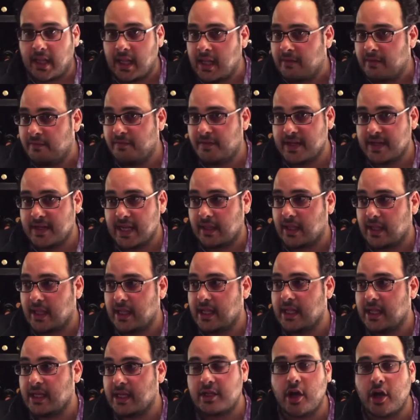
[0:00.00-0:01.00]
vanilla
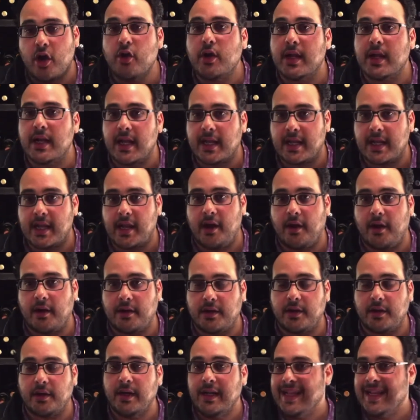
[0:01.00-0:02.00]
and coconut
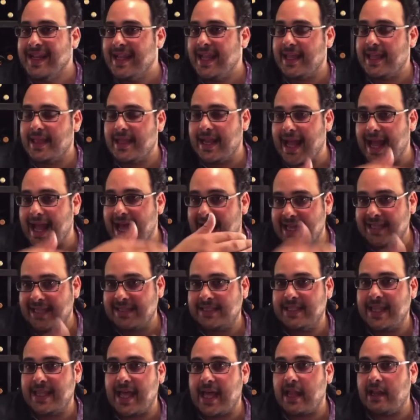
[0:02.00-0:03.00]
character. And then as
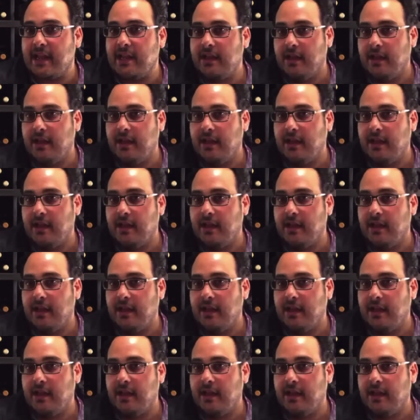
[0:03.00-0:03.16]
that